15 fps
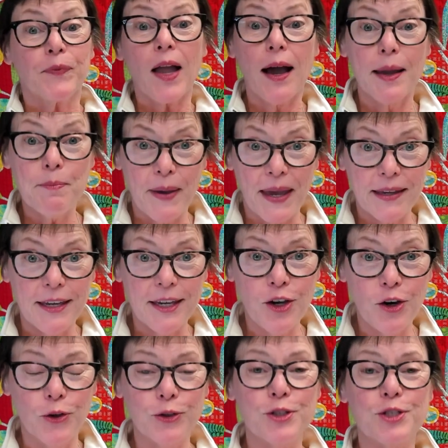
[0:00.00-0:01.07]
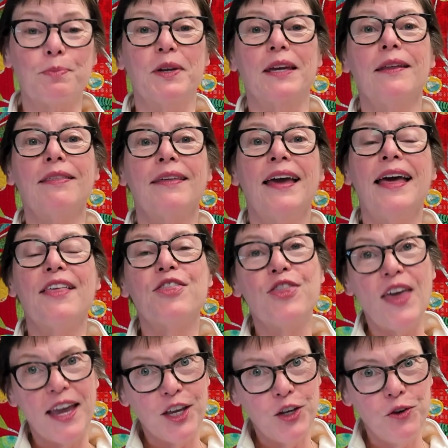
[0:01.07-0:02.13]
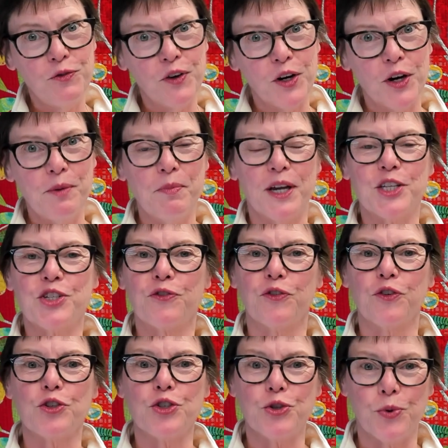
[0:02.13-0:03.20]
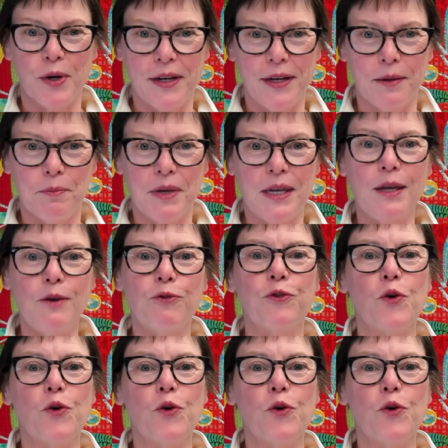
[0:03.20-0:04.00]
I'm Becky Goldsmith. Thank you very much for joining me